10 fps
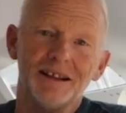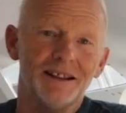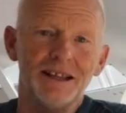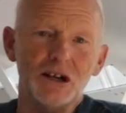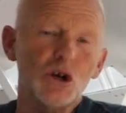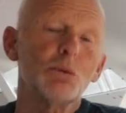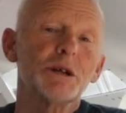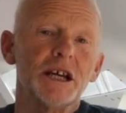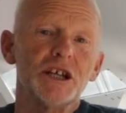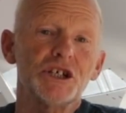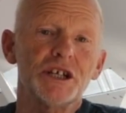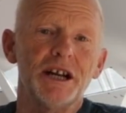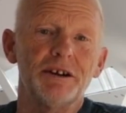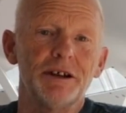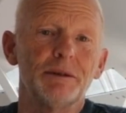the accommodation
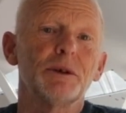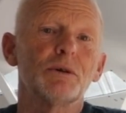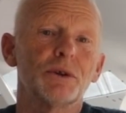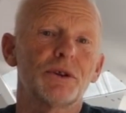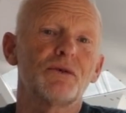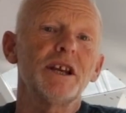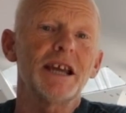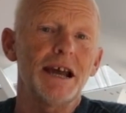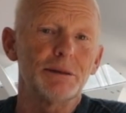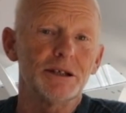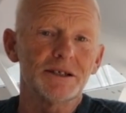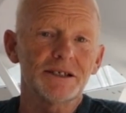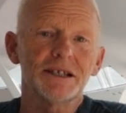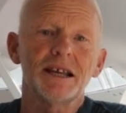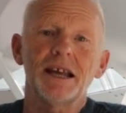area, we've got three
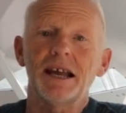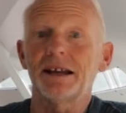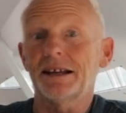cabins, a